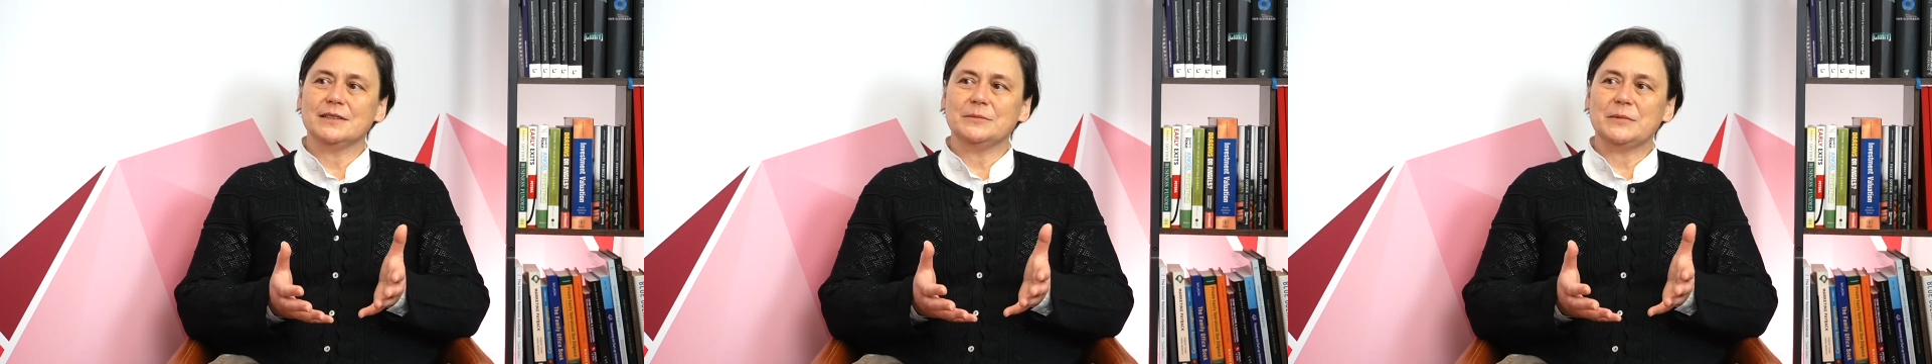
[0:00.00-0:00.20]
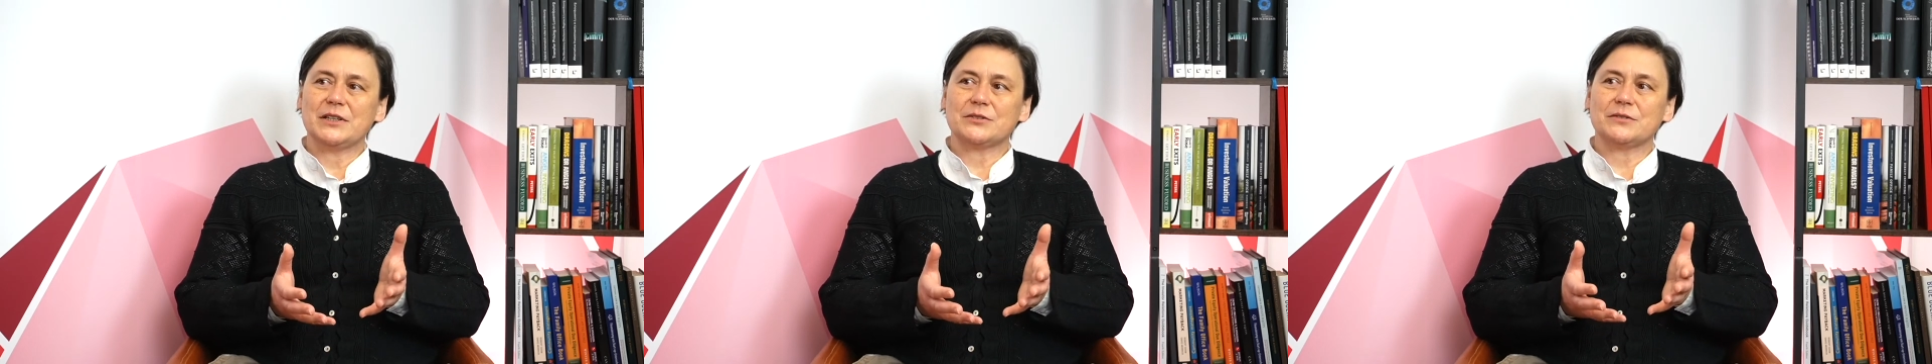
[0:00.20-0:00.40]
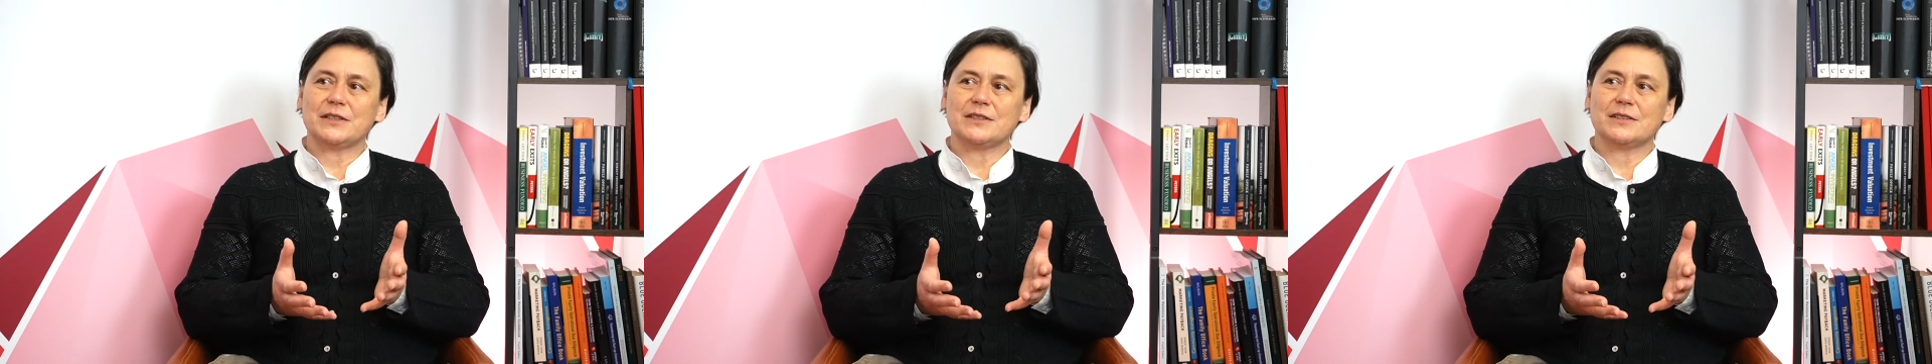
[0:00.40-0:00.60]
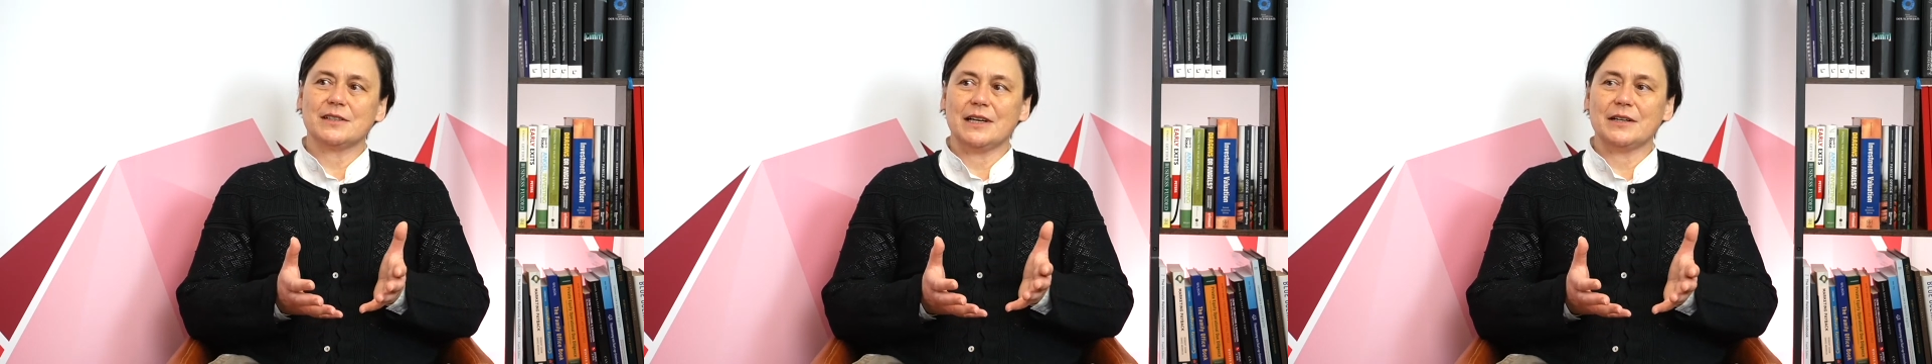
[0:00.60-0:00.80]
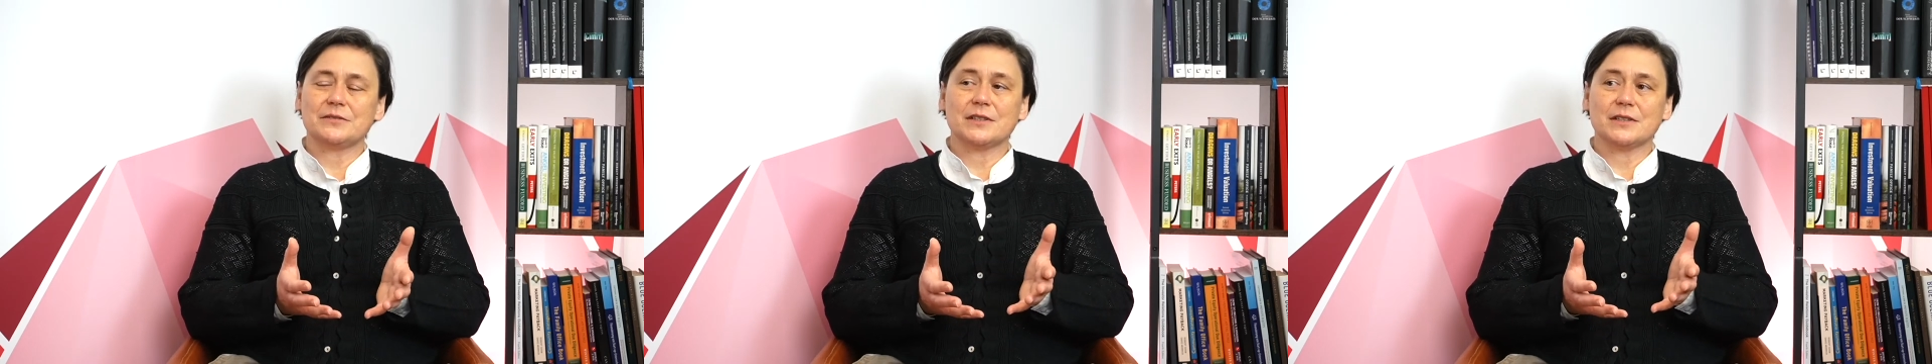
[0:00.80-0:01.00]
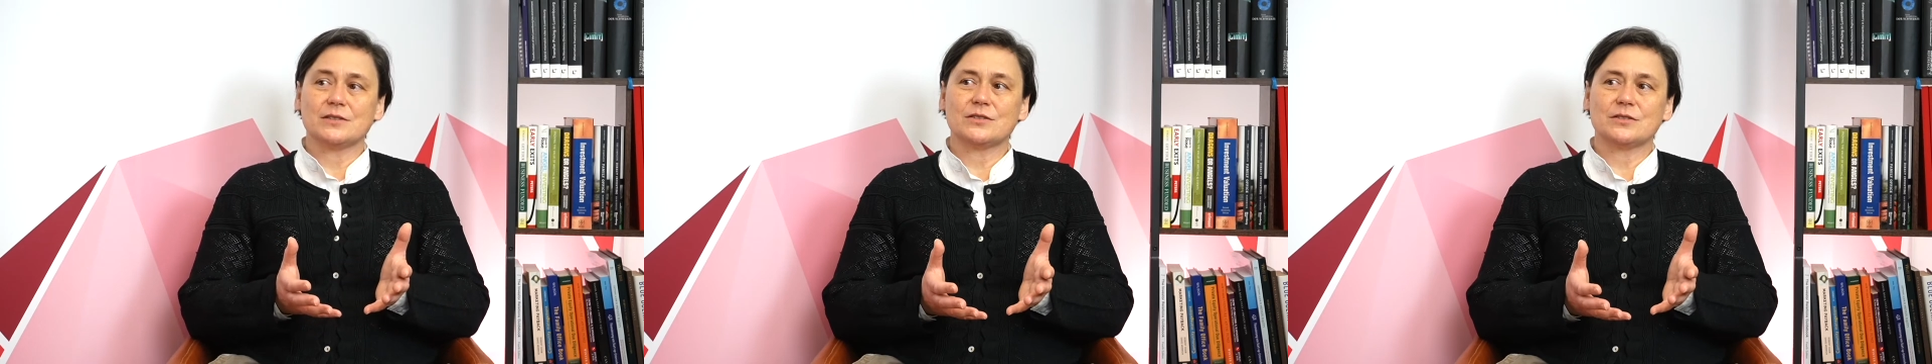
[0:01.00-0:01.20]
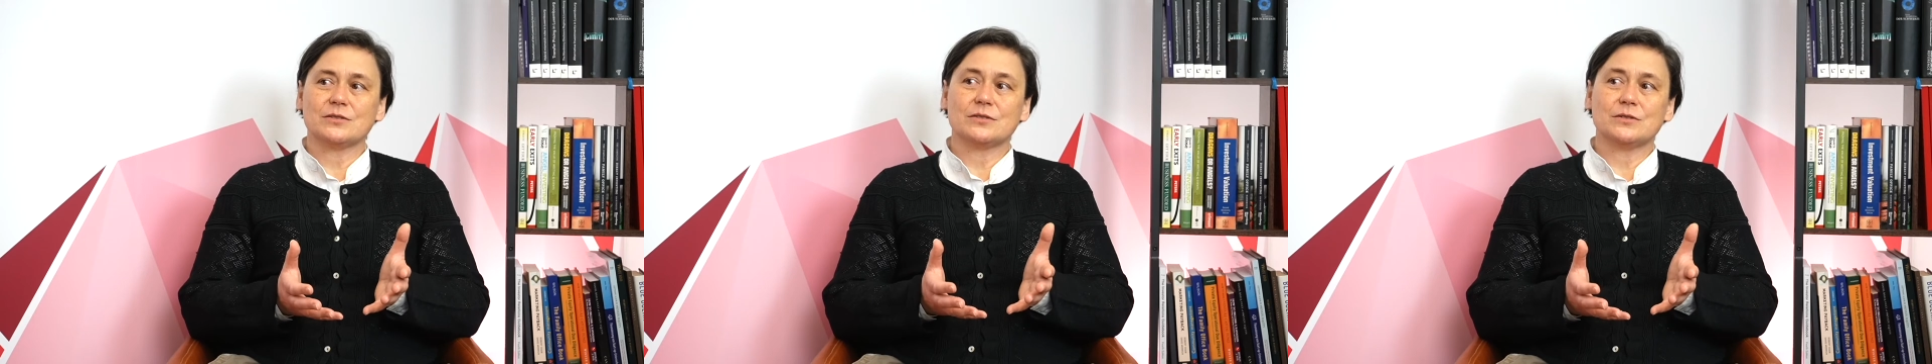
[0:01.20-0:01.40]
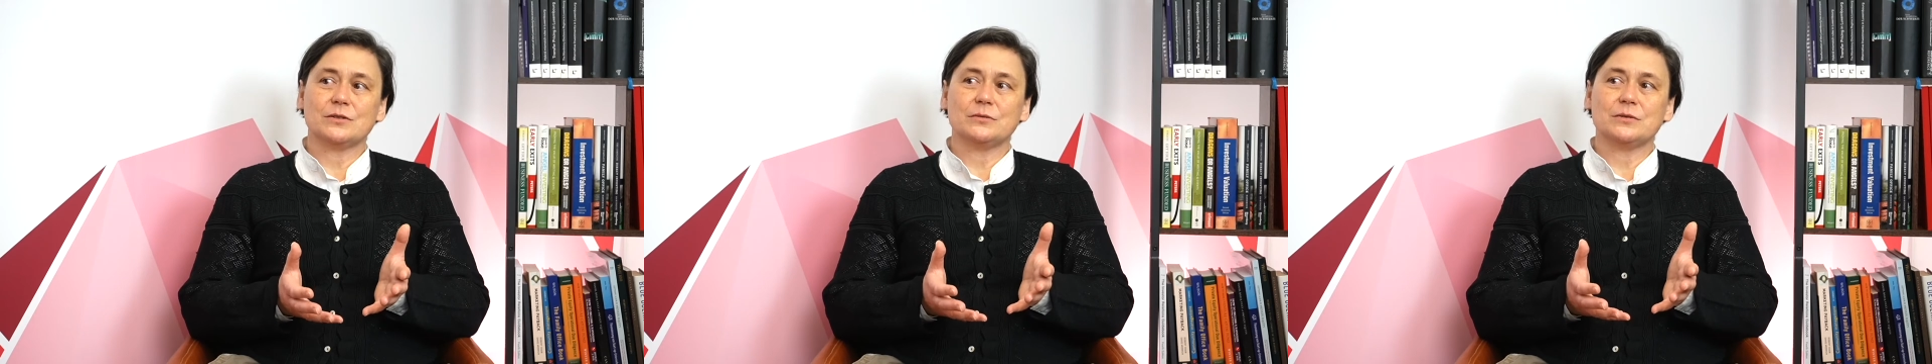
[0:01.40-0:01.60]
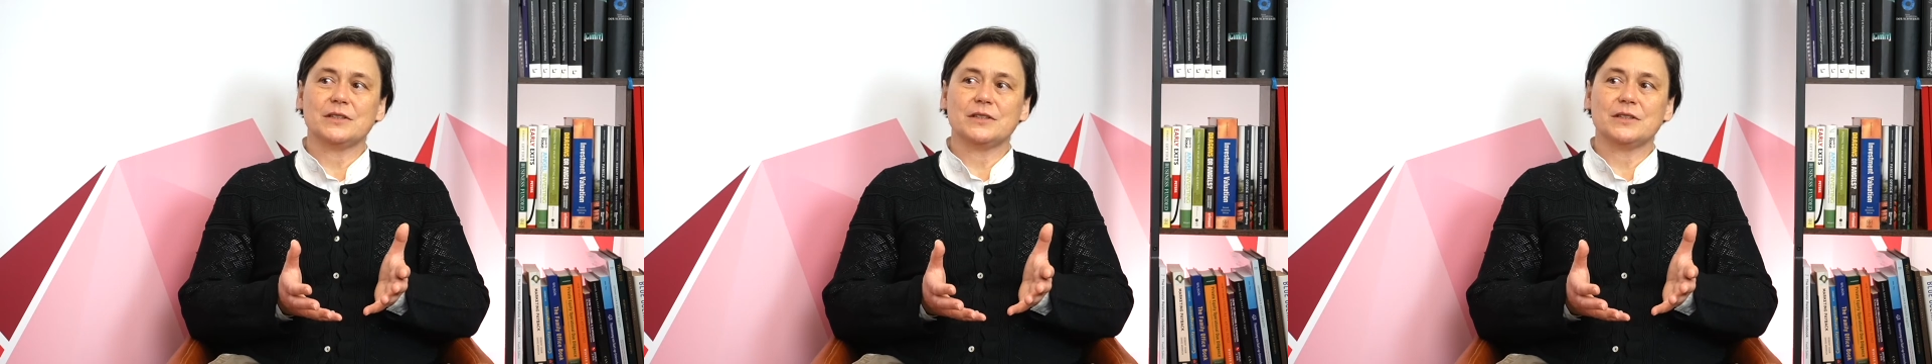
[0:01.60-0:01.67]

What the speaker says: as far as life sciences go